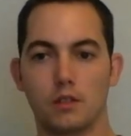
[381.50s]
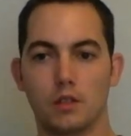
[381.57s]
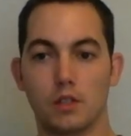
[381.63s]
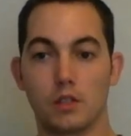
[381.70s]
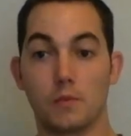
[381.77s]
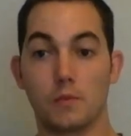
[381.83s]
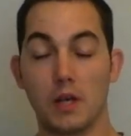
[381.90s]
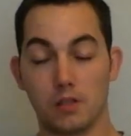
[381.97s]

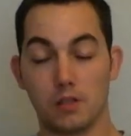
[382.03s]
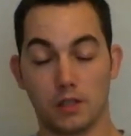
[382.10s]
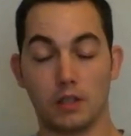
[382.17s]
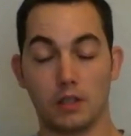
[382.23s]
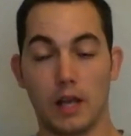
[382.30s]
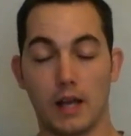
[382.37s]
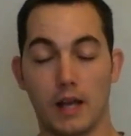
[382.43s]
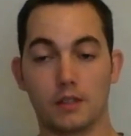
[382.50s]
especially
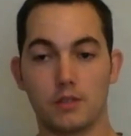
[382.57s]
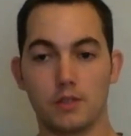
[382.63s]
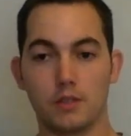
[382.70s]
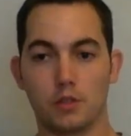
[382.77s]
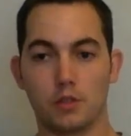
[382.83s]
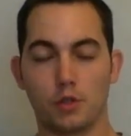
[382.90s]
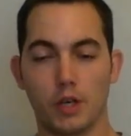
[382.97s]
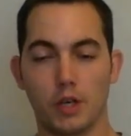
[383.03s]
lacked the
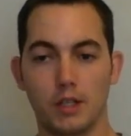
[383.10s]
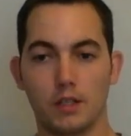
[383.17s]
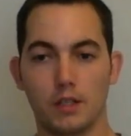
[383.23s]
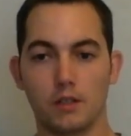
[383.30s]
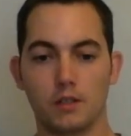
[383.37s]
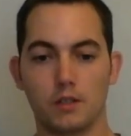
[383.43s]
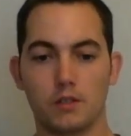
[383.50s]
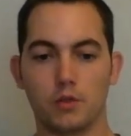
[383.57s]

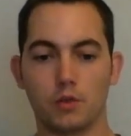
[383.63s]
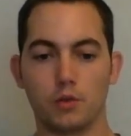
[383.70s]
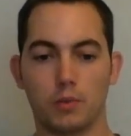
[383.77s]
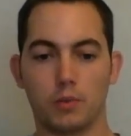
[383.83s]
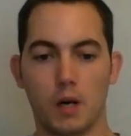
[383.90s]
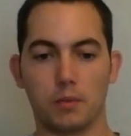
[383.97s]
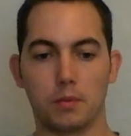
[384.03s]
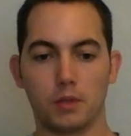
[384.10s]
training to
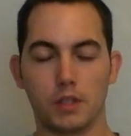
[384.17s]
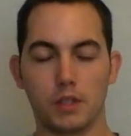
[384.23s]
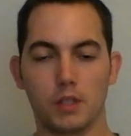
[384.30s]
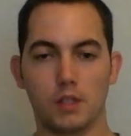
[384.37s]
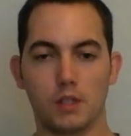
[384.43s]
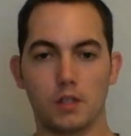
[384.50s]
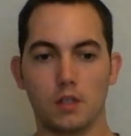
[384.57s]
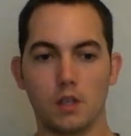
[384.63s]

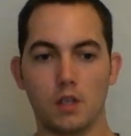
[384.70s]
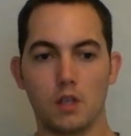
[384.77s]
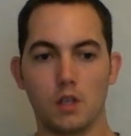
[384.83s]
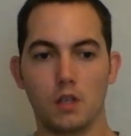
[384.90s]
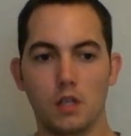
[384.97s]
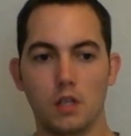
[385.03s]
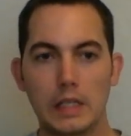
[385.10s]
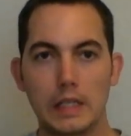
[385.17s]
properly
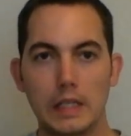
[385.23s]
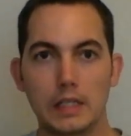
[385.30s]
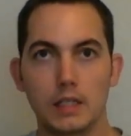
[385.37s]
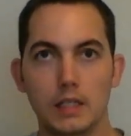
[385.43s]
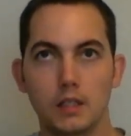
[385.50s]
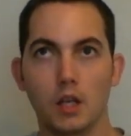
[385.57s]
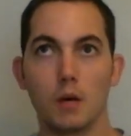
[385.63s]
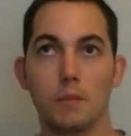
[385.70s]

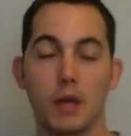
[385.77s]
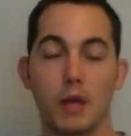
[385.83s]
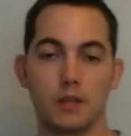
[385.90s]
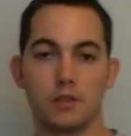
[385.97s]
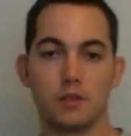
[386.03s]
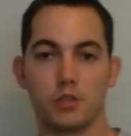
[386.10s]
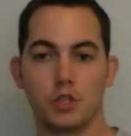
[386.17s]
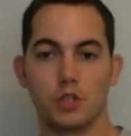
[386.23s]
abandon
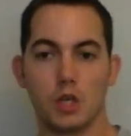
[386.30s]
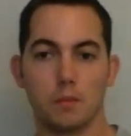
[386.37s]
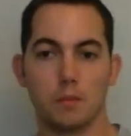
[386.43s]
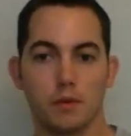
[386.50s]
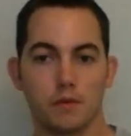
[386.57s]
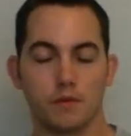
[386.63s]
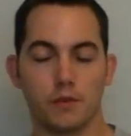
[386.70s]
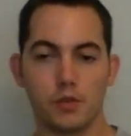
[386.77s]
the ship.
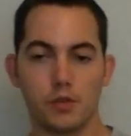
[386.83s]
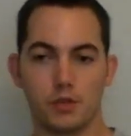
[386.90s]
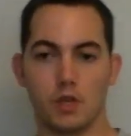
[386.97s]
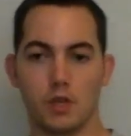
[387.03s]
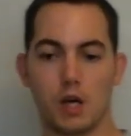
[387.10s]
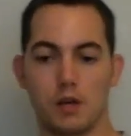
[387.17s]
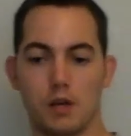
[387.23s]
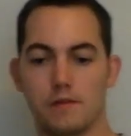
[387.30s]
First
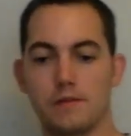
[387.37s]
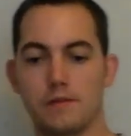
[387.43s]
off,